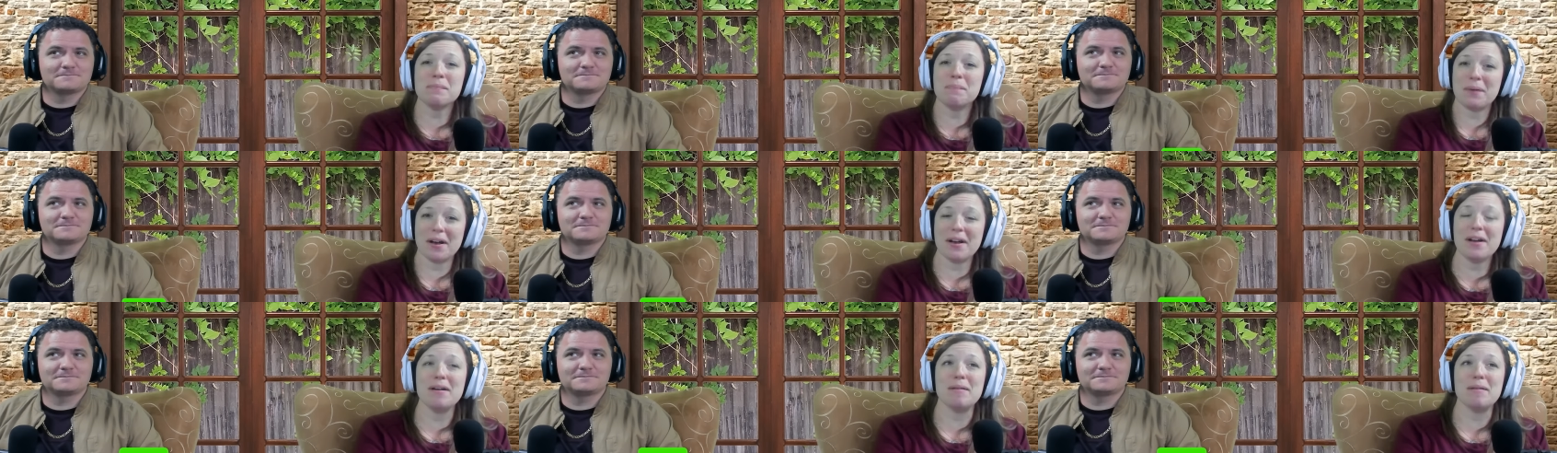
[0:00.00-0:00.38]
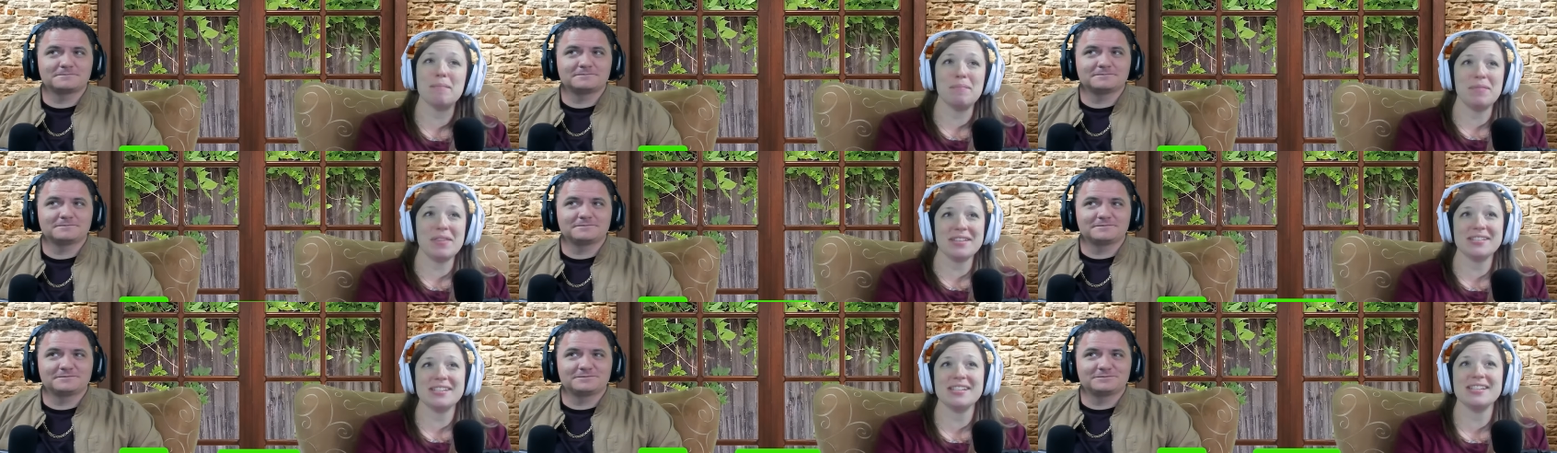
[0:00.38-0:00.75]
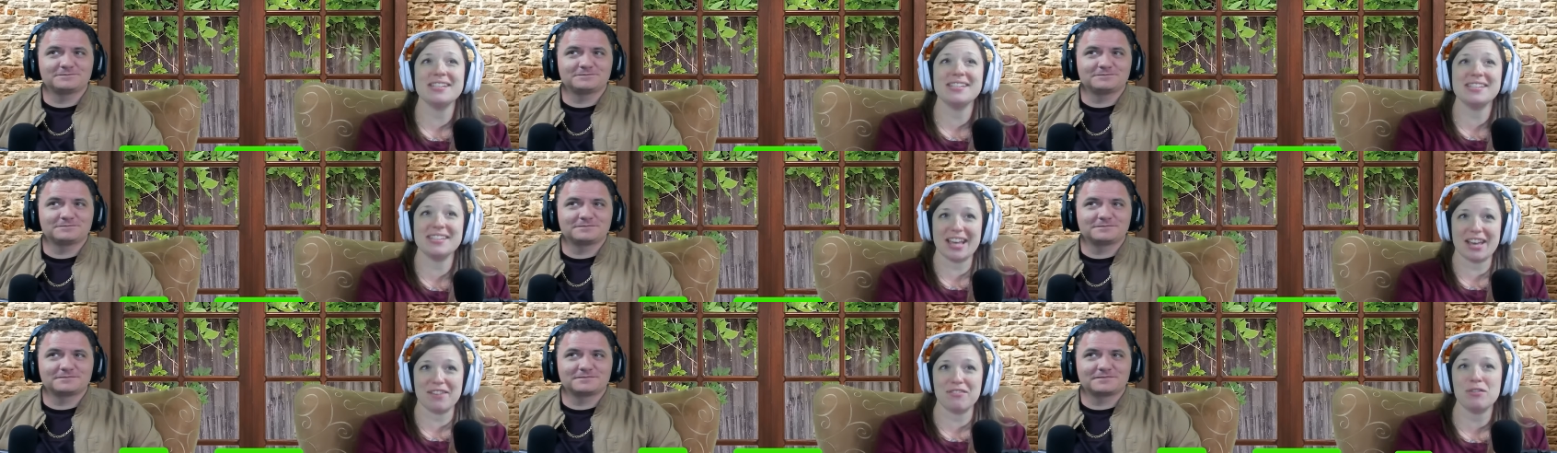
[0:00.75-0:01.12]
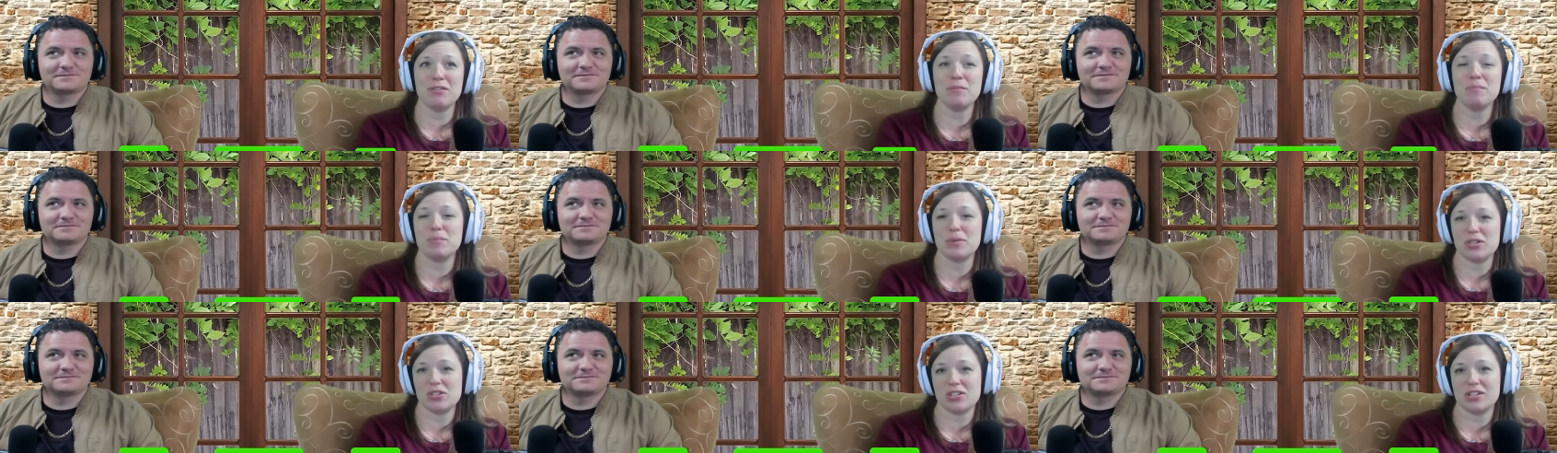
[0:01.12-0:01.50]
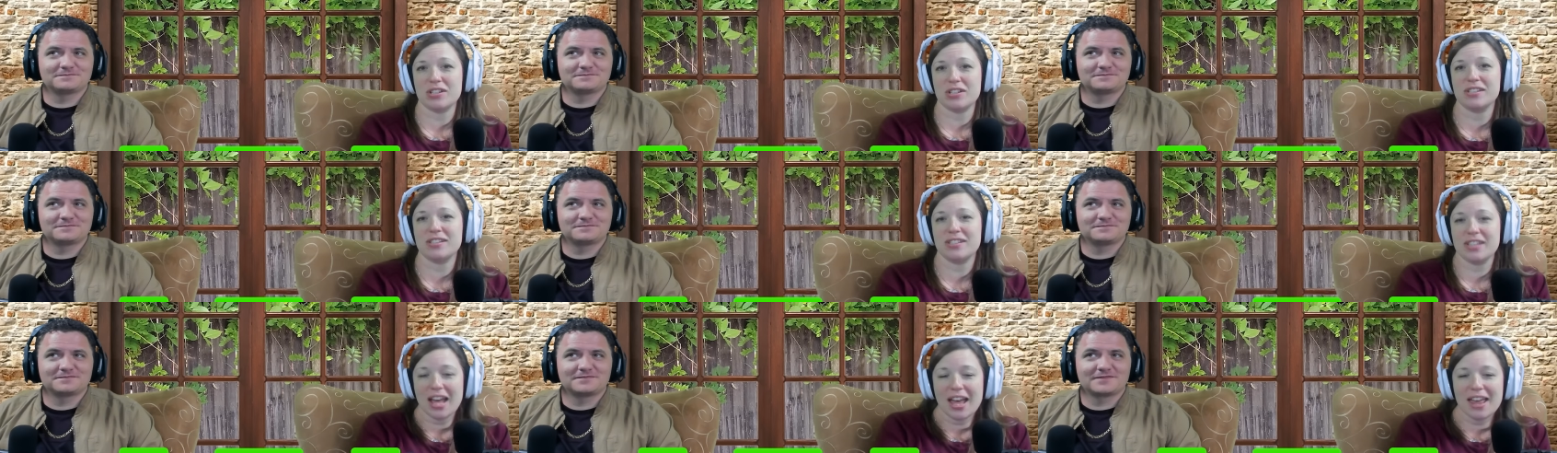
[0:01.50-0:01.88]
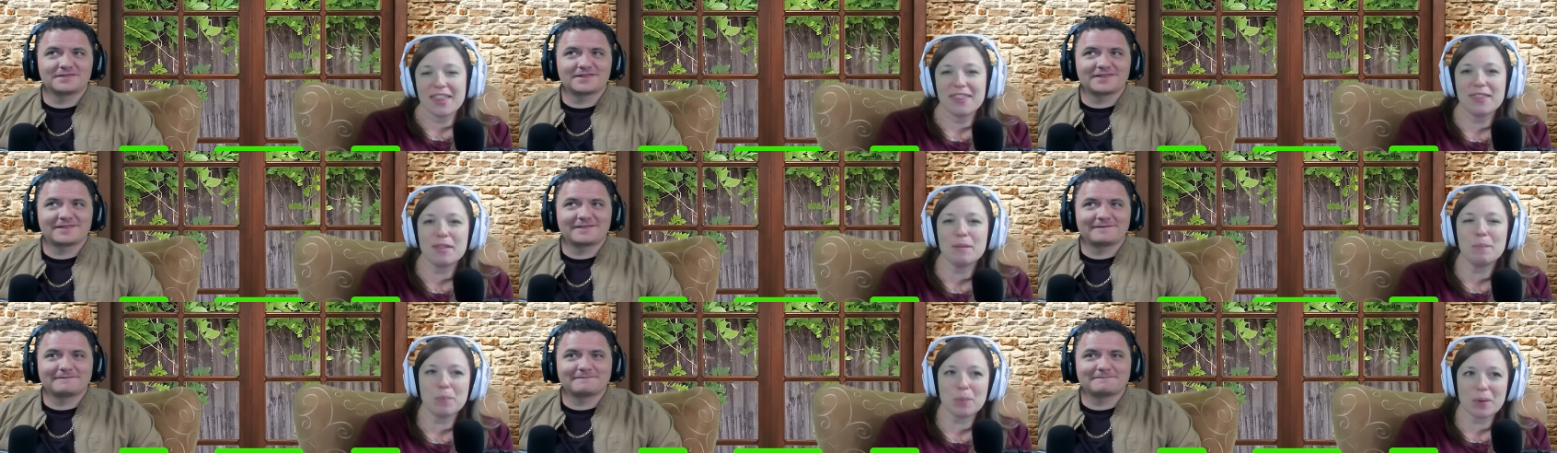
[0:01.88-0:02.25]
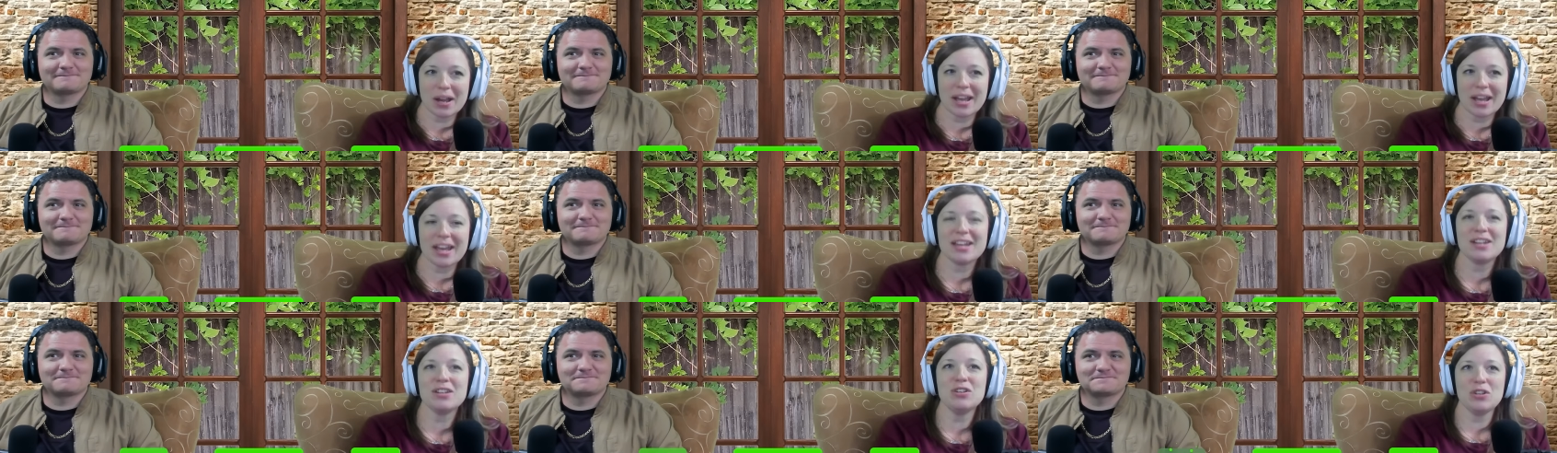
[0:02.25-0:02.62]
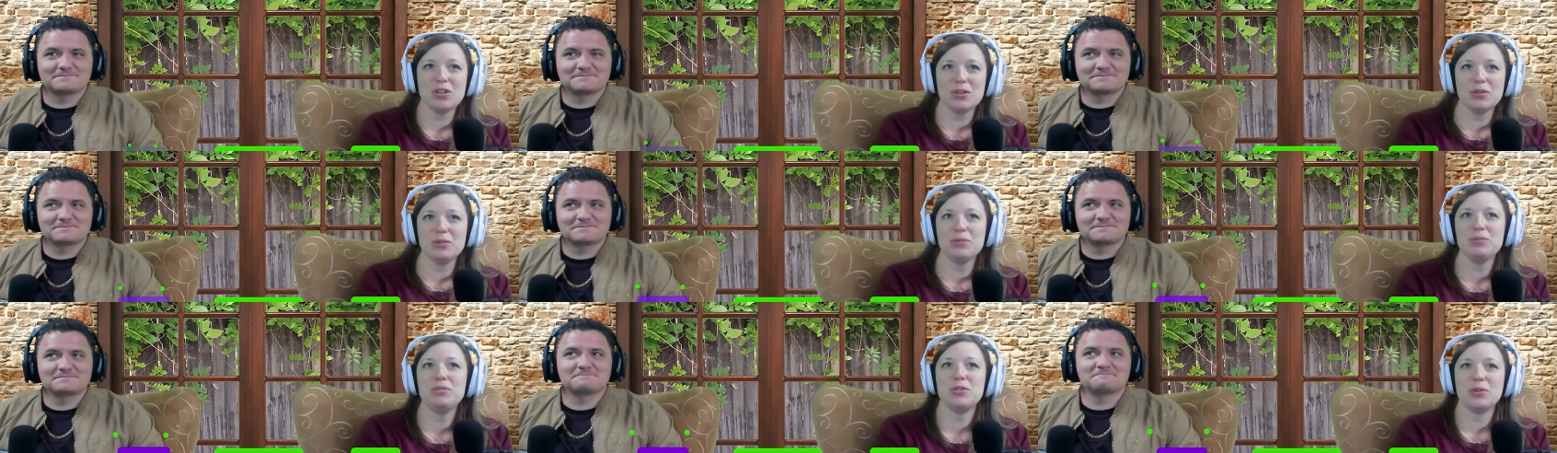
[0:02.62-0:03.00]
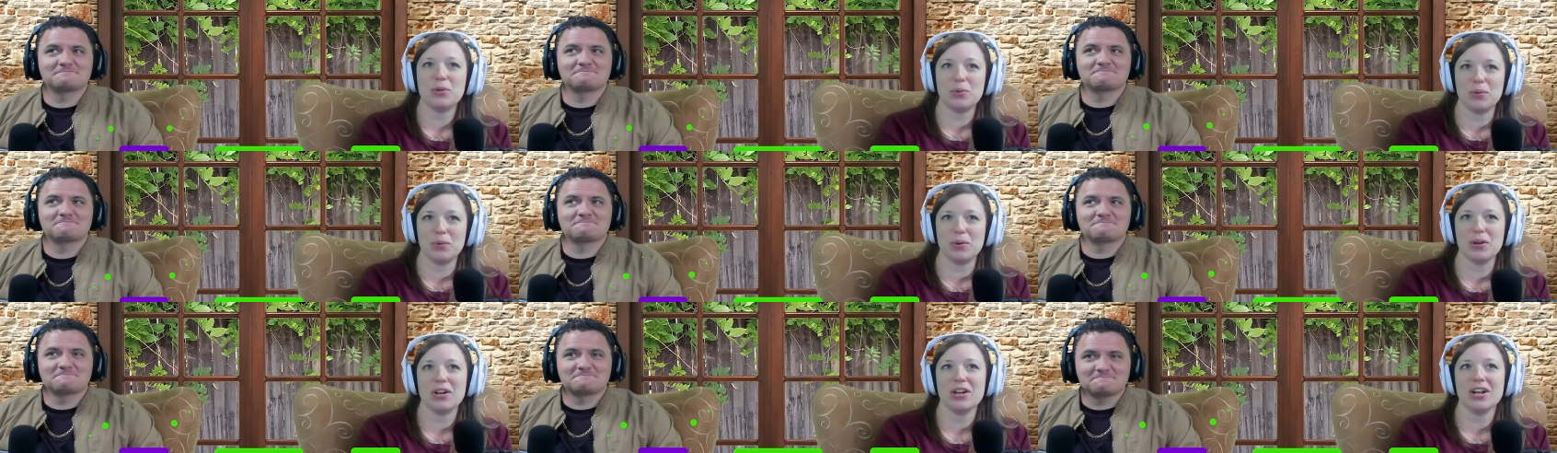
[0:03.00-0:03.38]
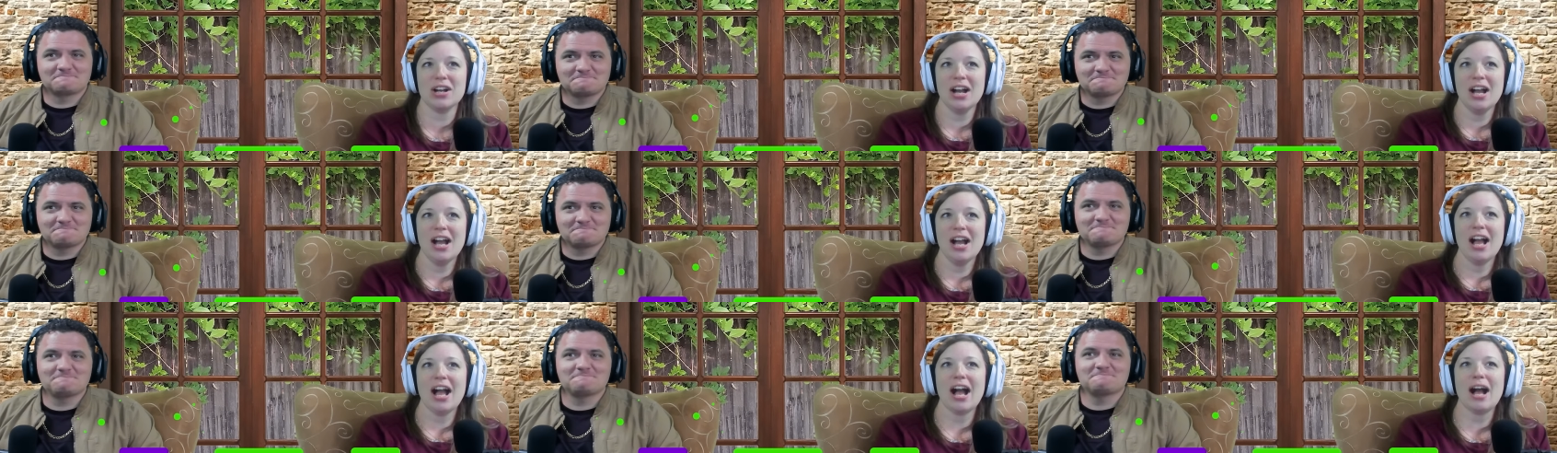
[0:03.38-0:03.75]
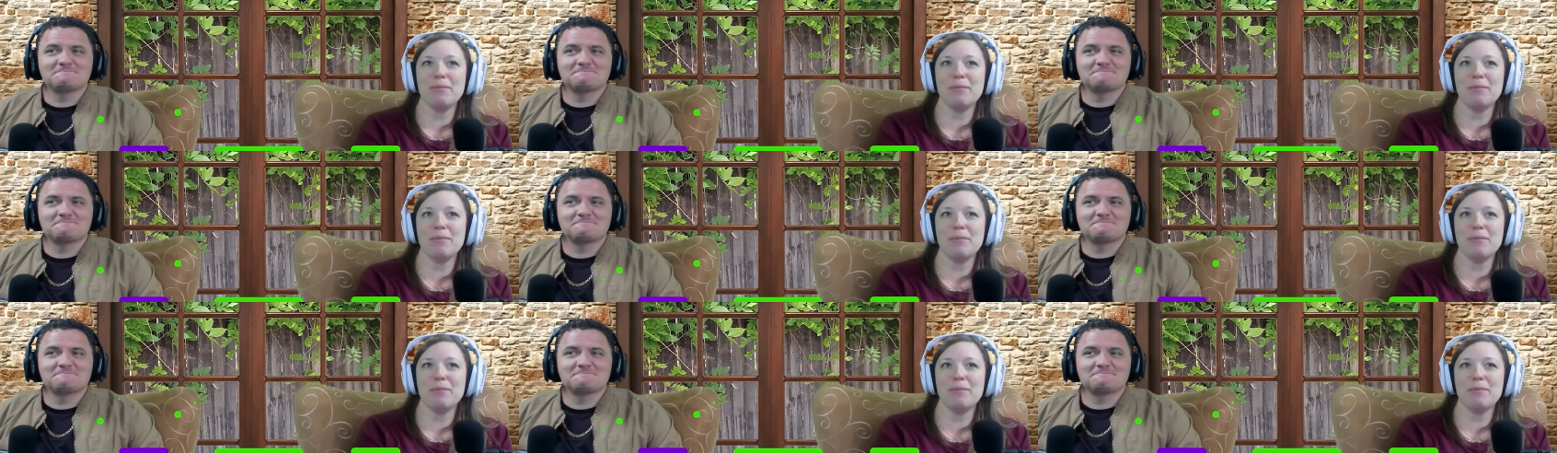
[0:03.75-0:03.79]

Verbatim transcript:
Speaker 1: a pub. This is Kevin Bridges, the brand new tour.